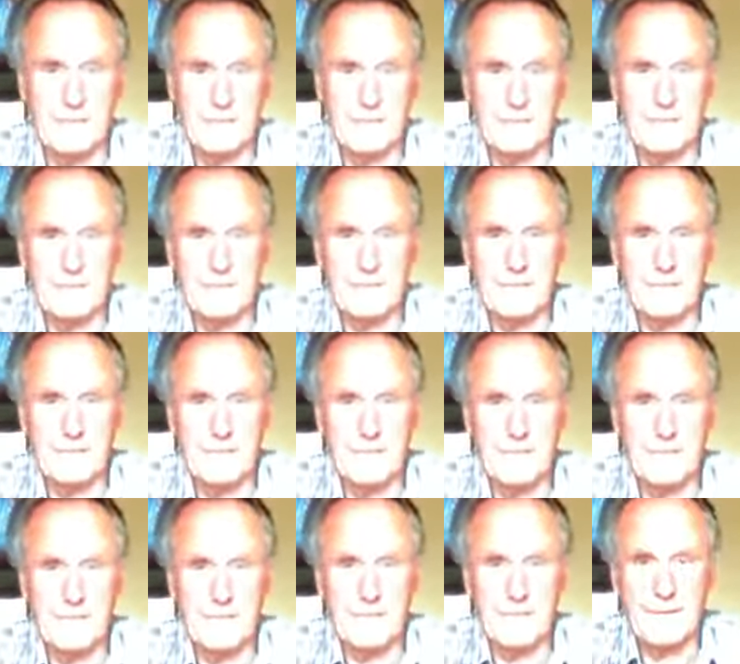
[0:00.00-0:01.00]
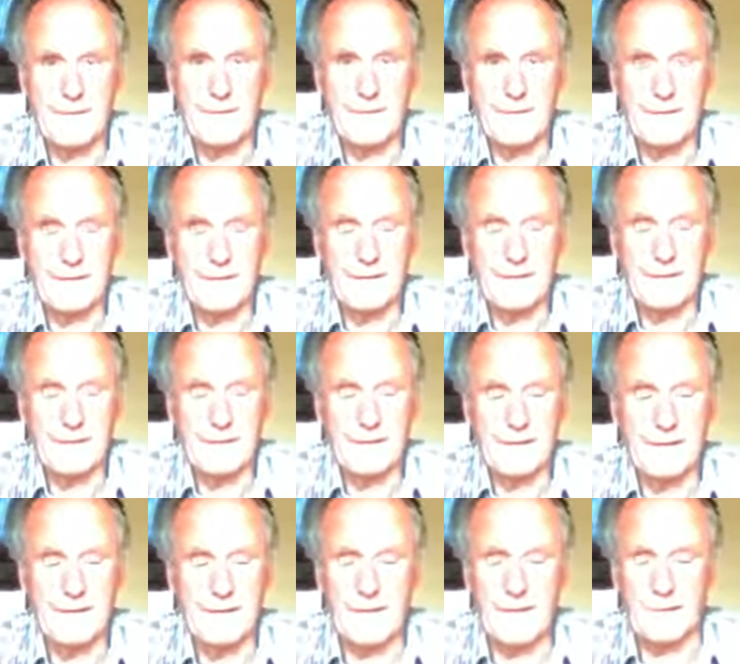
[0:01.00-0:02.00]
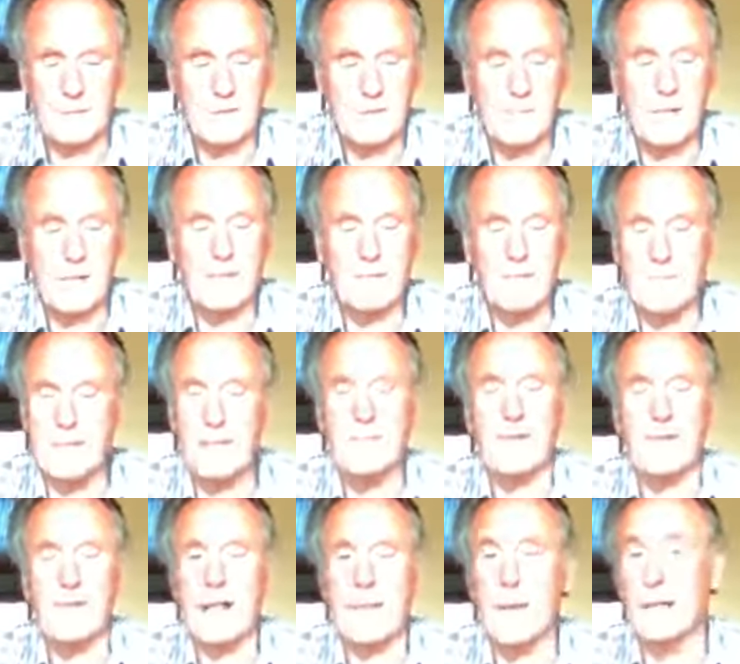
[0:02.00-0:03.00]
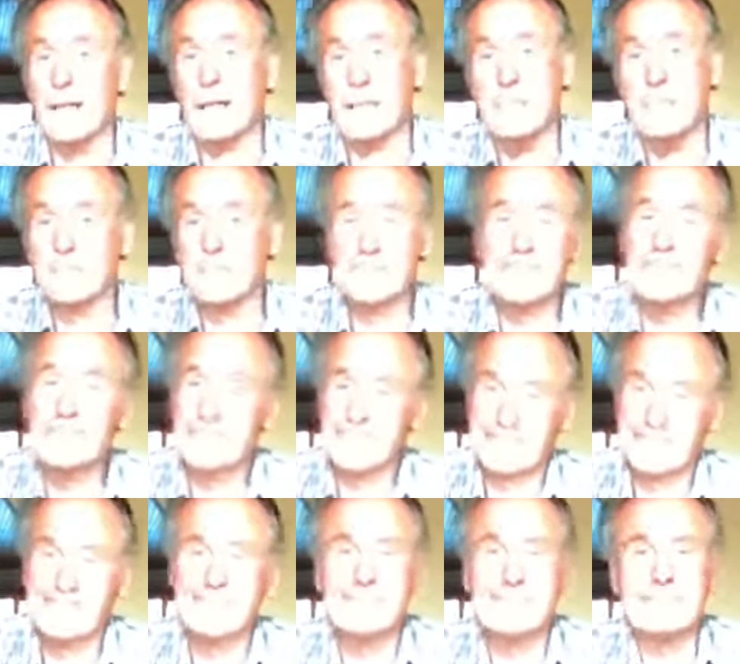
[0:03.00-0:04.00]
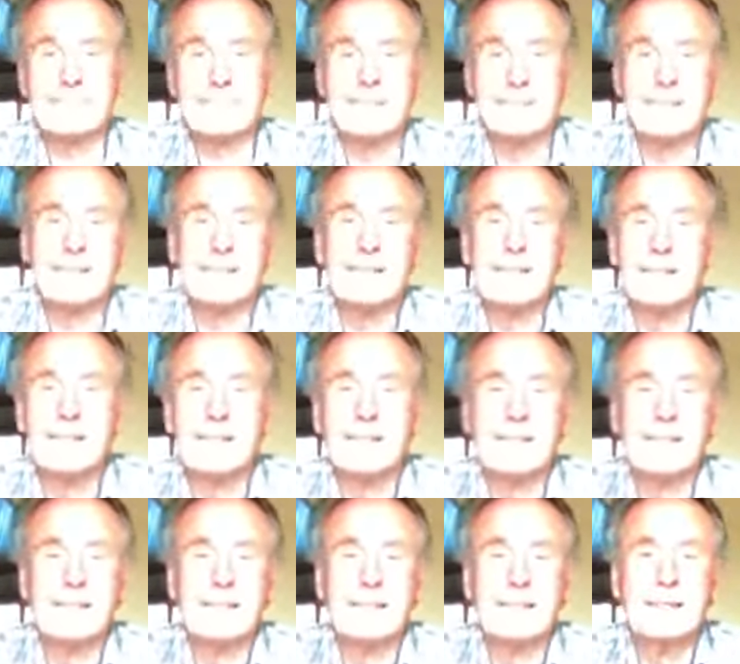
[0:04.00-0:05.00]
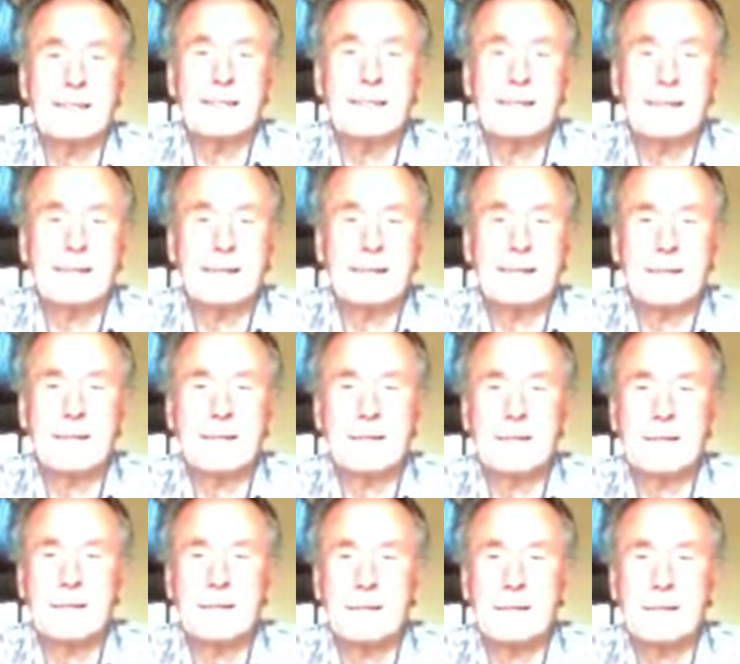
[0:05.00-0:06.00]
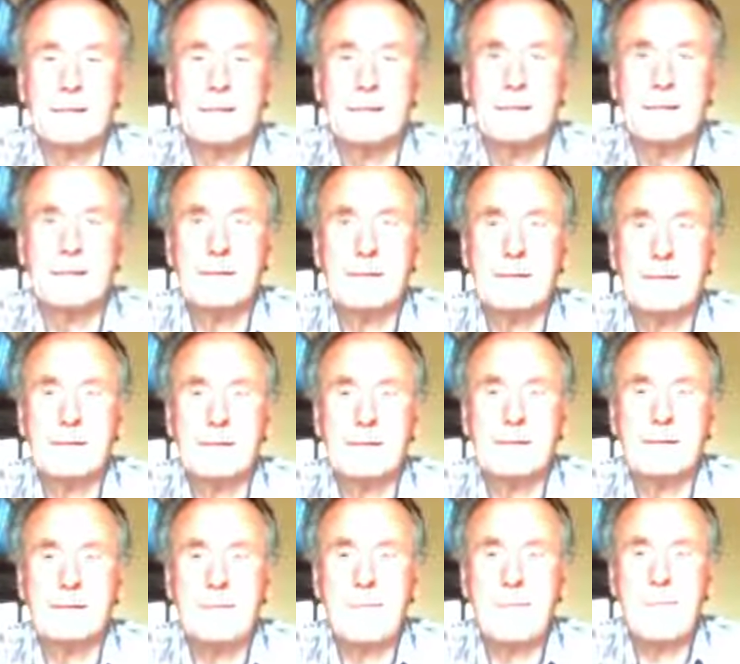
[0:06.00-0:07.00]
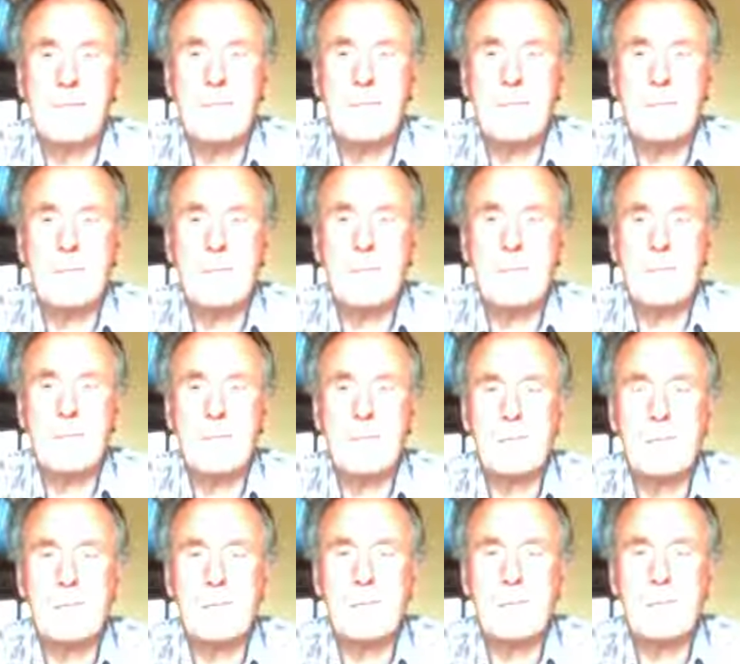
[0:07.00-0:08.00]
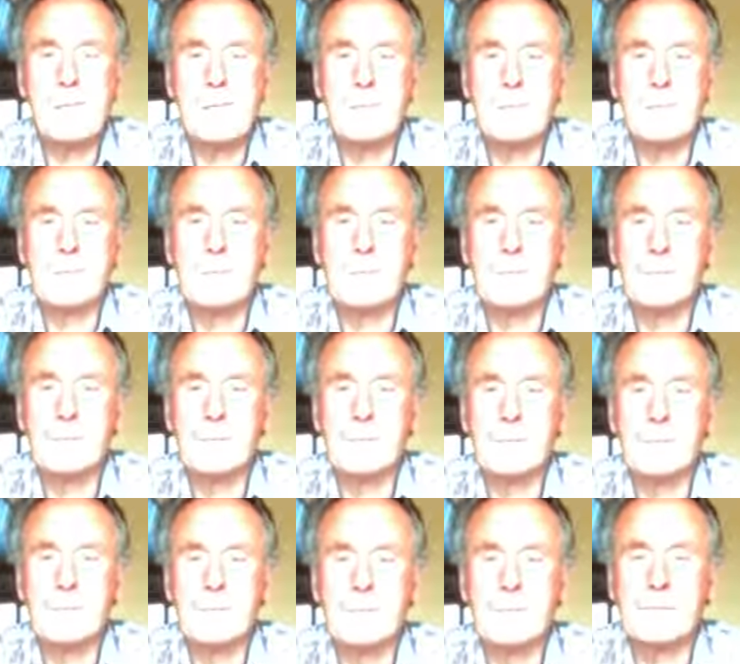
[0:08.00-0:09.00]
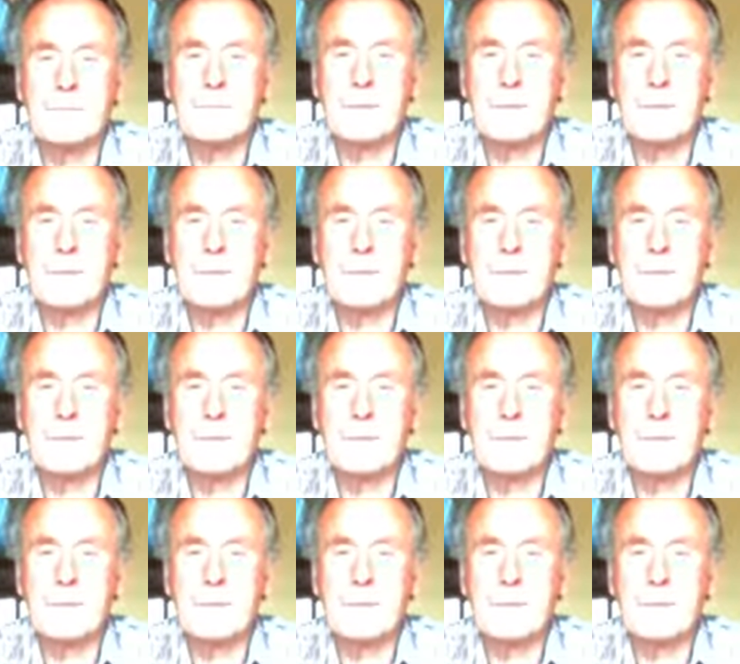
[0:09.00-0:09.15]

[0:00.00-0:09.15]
Yeah. Well, it's one thing. One thing we've said, especially the last couple of interviews, was it's not so much